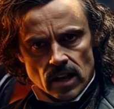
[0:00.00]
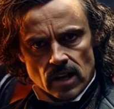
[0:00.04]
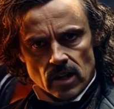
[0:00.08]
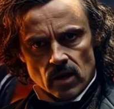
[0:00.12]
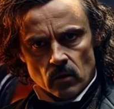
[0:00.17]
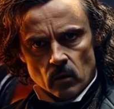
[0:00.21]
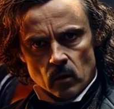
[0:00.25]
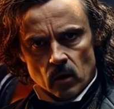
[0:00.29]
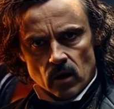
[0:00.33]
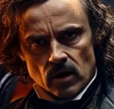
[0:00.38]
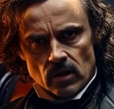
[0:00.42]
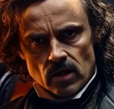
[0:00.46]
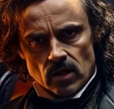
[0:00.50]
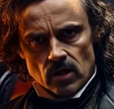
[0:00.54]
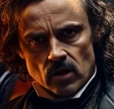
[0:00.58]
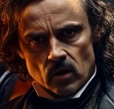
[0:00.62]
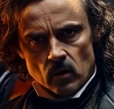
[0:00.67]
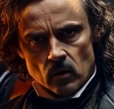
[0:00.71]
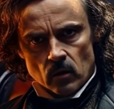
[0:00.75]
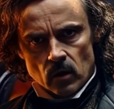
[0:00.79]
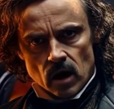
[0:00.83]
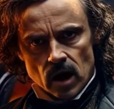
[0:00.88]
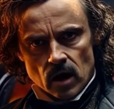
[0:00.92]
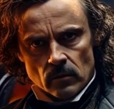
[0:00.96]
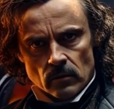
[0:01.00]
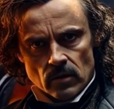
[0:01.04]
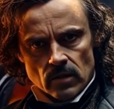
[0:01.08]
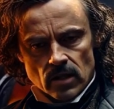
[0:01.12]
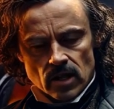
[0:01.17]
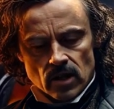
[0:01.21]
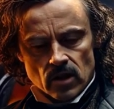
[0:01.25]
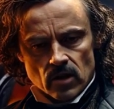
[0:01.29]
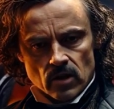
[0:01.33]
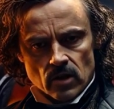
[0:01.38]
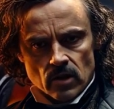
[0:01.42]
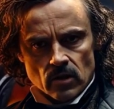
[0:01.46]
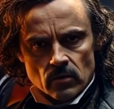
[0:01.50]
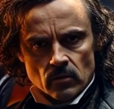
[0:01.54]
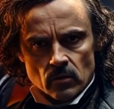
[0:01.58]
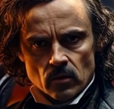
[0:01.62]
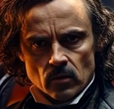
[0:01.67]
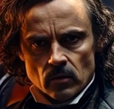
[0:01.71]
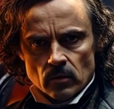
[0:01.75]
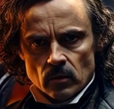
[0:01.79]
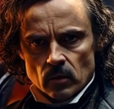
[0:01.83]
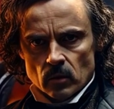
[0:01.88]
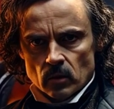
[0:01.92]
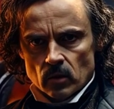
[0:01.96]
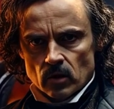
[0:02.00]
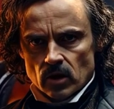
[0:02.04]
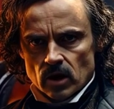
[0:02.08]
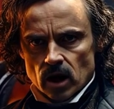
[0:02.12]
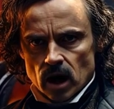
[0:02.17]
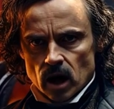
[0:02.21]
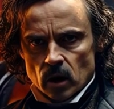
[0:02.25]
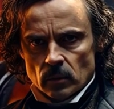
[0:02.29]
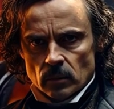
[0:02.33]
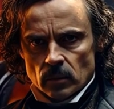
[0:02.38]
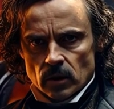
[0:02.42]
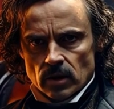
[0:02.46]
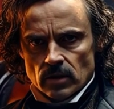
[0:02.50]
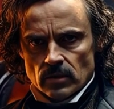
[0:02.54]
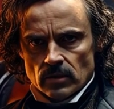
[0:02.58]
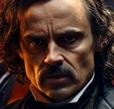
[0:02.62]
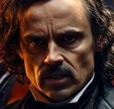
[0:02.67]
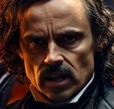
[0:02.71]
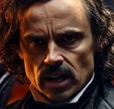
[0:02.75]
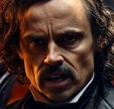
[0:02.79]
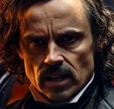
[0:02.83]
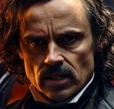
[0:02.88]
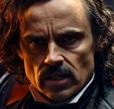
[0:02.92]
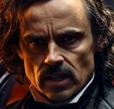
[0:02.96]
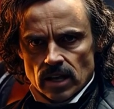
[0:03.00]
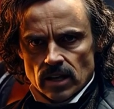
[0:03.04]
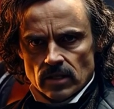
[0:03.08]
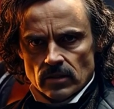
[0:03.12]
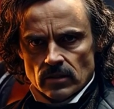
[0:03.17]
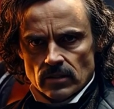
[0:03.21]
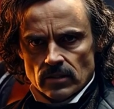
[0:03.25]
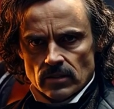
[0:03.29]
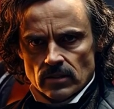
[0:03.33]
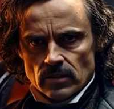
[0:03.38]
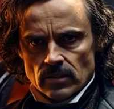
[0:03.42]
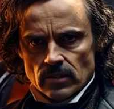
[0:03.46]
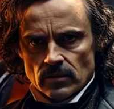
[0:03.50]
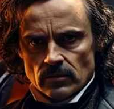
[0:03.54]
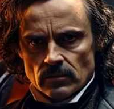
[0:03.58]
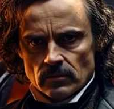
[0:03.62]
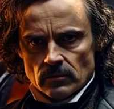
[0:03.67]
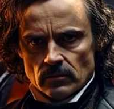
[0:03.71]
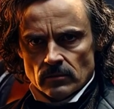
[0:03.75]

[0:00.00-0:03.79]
as well as your recommendations for future topics and guests.